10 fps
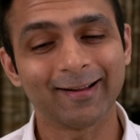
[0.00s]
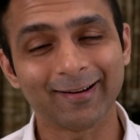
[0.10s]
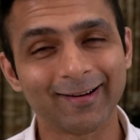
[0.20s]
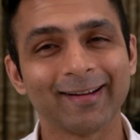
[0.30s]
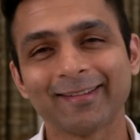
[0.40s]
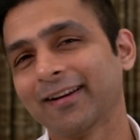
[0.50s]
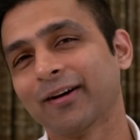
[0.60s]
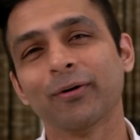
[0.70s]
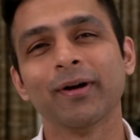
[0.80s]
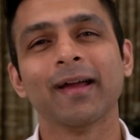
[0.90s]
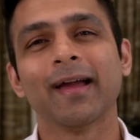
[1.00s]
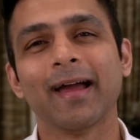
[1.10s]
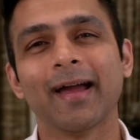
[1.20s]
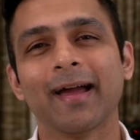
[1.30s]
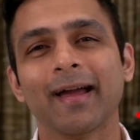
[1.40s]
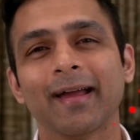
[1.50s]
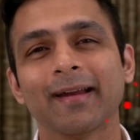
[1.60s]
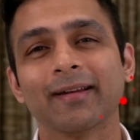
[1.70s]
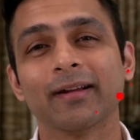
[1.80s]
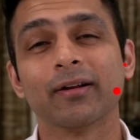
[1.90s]
right now
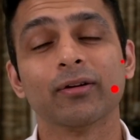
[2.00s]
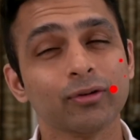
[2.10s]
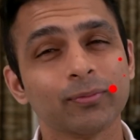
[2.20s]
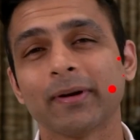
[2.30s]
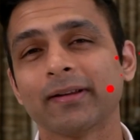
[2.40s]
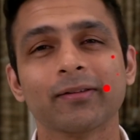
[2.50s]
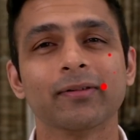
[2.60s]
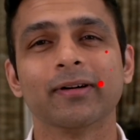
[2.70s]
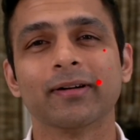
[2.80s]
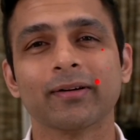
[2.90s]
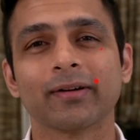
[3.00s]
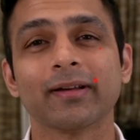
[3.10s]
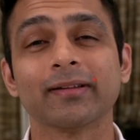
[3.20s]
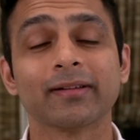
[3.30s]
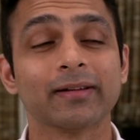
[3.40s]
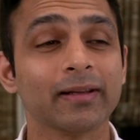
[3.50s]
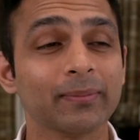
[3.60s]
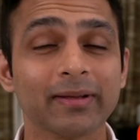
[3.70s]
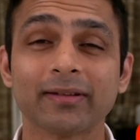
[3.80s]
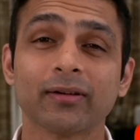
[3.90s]
and uh, do spread the word okay this really
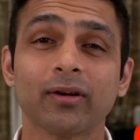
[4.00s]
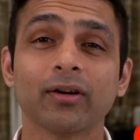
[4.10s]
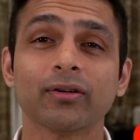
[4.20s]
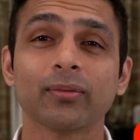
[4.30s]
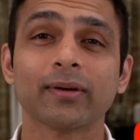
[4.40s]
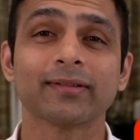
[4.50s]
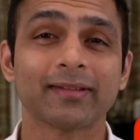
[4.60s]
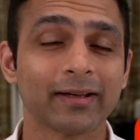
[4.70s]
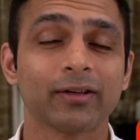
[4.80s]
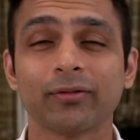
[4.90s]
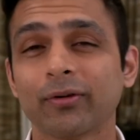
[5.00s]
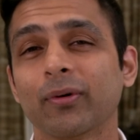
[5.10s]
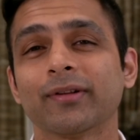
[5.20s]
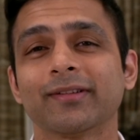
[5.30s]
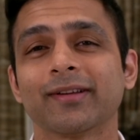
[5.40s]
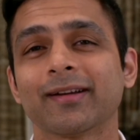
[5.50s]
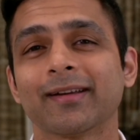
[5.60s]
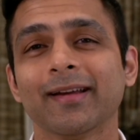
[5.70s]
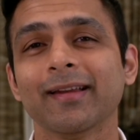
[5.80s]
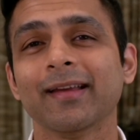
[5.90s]
means a lot to us thank you for watching
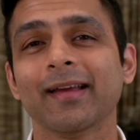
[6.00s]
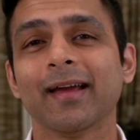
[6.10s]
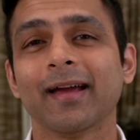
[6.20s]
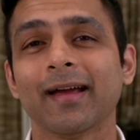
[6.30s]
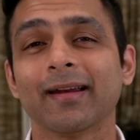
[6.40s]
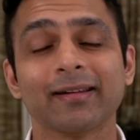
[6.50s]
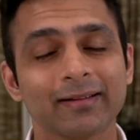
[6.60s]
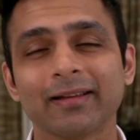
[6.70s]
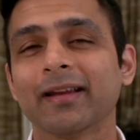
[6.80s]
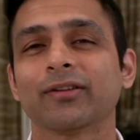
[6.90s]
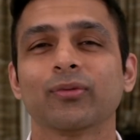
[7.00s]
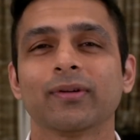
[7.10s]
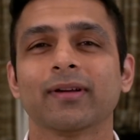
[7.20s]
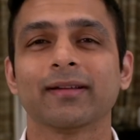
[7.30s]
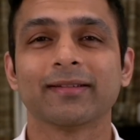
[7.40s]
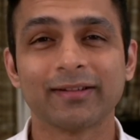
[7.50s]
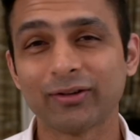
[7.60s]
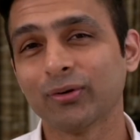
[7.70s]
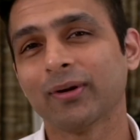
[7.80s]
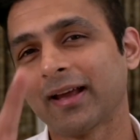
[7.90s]
again and until the next one guys see
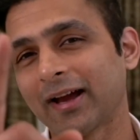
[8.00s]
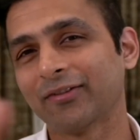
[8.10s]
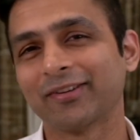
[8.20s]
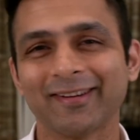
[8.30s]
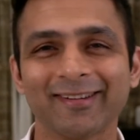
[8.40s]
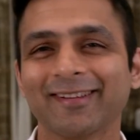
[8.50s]
you and have a great